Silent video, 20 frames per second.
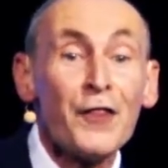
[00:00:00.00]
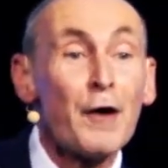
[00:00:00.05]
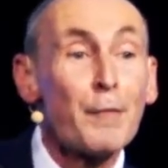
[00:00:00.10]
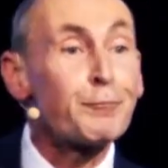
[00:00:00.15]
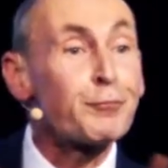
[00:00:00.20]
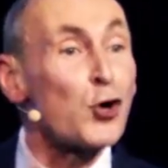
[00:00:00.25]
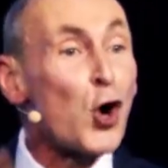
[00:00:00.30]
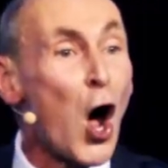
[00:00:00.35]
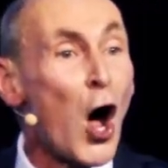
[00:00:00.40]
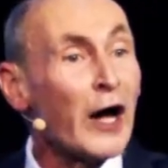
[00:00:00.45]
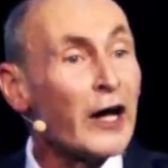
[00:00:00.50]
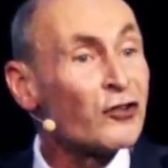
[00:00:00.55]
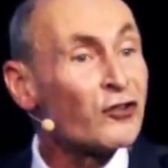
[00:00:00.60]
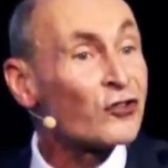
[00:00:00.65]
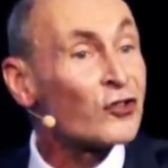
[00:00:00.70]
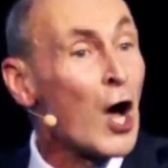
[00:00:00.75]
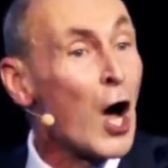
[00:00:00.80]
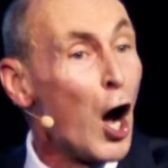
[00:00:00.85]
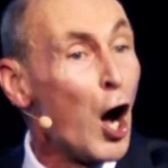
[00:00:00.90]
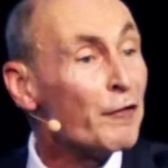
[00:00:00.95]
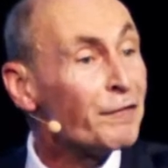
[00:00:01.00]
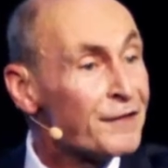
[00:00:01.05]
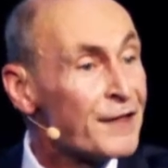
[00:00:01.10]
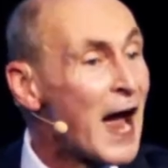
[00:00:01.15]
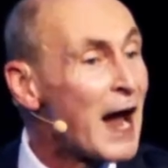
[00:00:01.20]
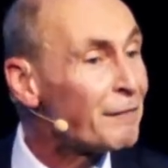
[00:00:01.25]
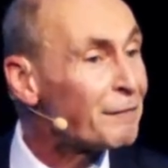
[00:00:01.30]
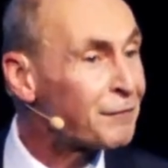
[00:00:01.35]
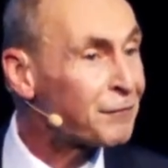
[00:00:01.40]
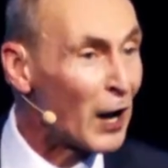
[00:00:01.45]
the price of
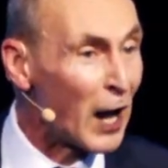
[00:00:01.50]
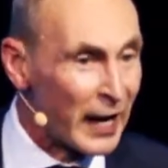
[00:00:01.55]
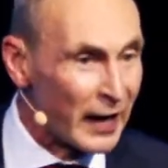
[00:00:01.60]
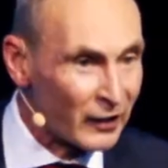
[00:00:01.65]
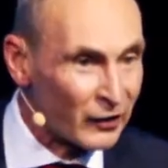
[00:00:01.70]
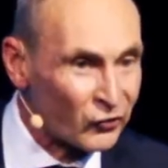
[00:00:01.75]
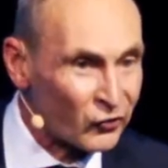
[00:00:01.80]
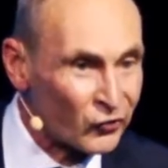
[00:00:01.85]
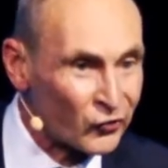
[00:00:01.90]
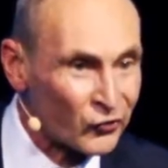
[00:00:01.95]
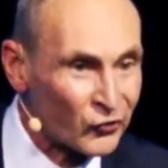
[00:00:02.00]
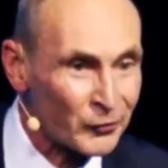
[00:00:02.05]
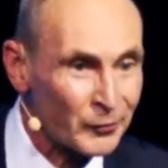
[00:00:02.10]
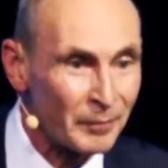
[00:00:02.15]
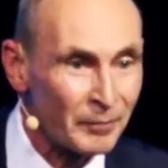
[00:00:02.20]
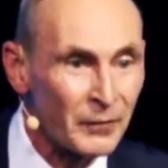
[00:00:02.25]
Netflix.